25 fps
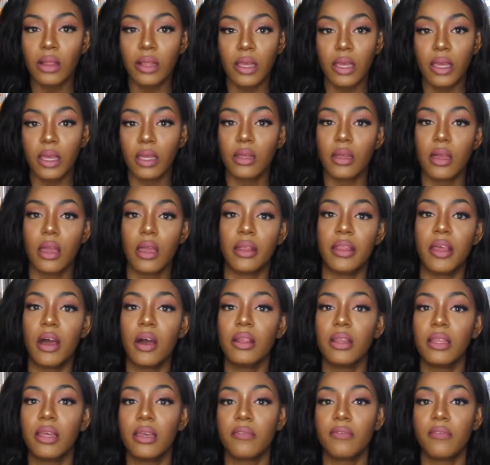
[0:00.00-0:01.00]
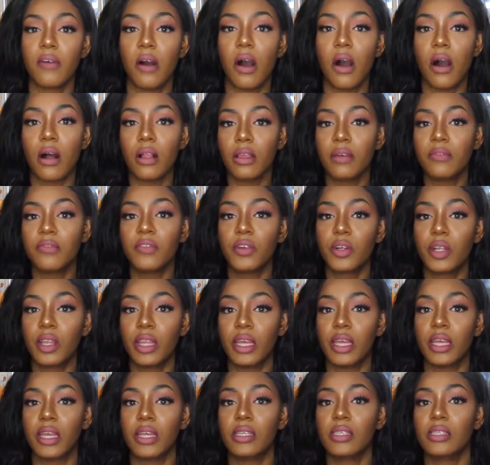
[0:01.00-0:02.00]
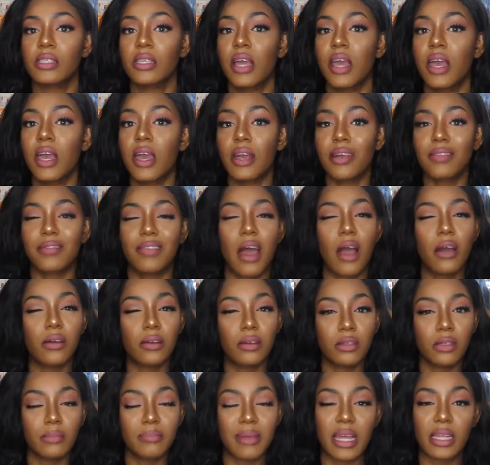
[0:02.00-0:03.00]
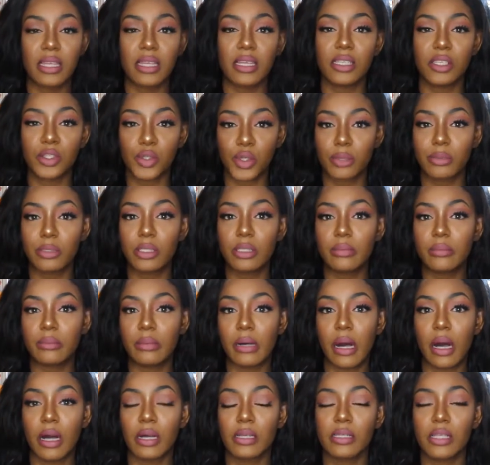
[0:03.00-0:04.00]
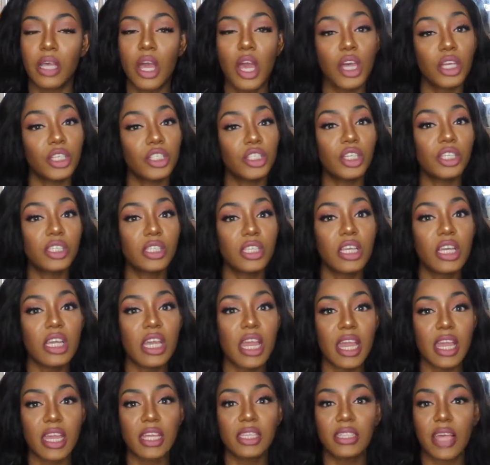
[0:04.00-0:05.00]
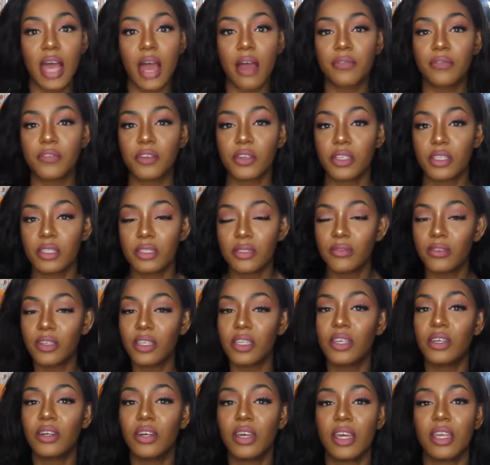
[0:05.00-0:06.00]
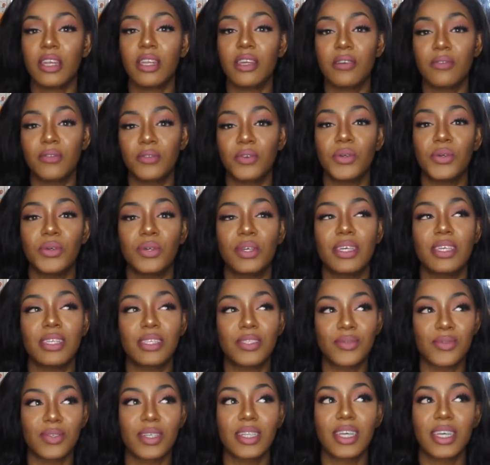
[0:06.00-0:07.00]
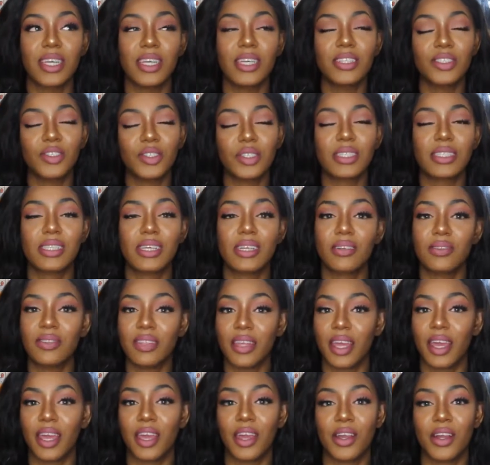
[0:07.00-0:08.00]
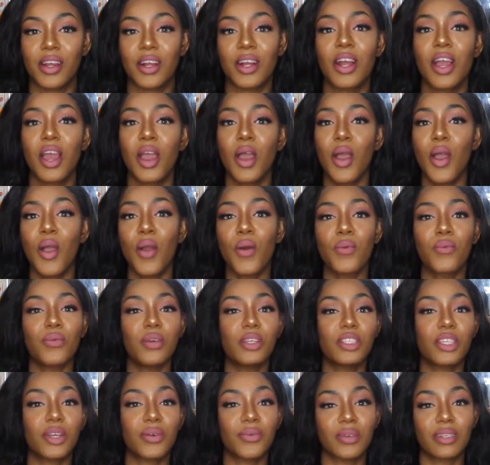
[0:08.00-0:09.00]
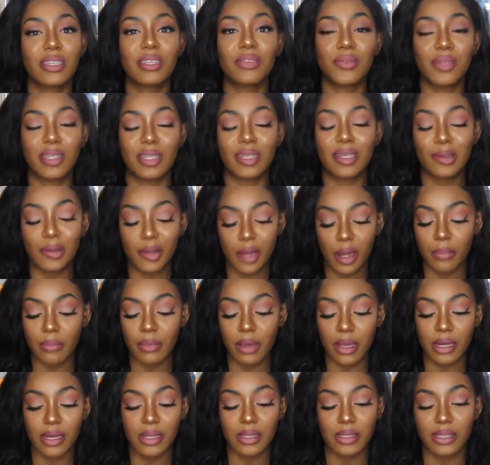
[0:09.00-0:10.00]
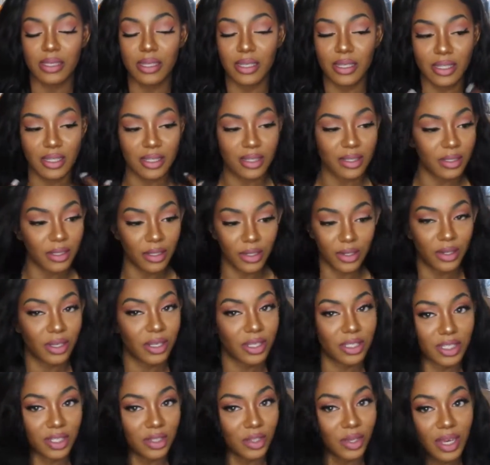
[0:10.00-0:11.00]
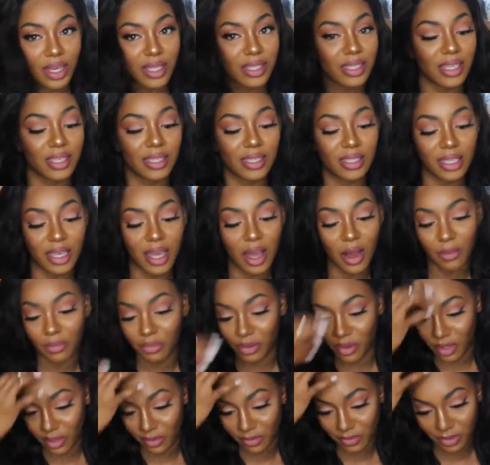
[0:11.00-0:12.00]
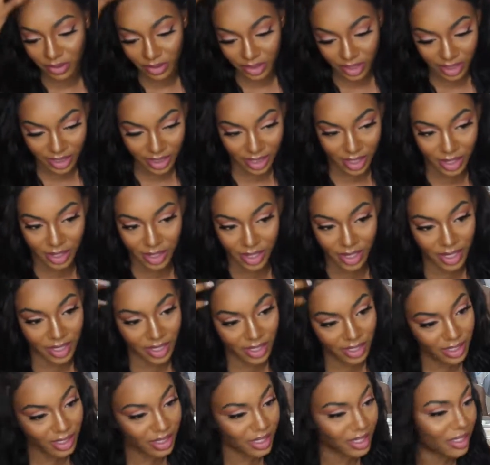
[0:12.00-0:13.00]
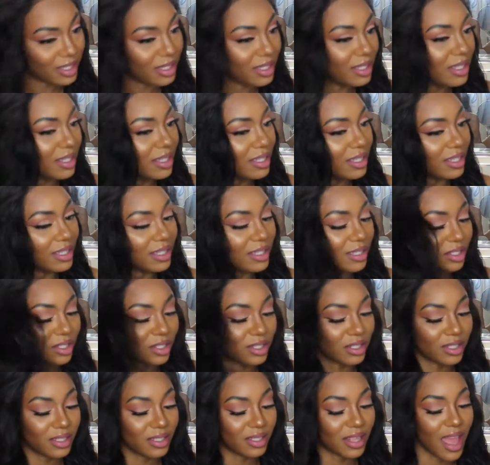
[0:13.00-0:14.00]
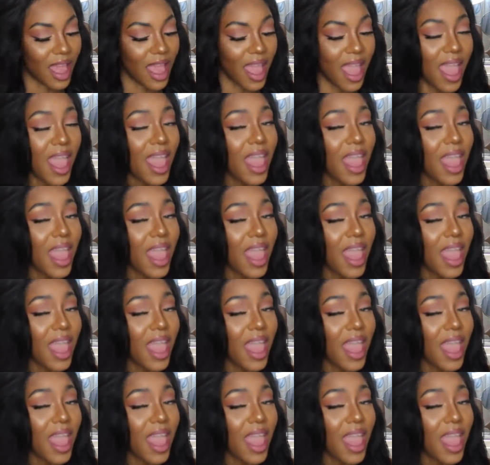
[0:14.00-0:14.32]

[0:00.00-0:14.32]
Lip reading: leave all of their links down on my description box, just in case after this video any of you is really interested on the hair, which I really recommend, because you guys can see how beautiful this hair is. It's just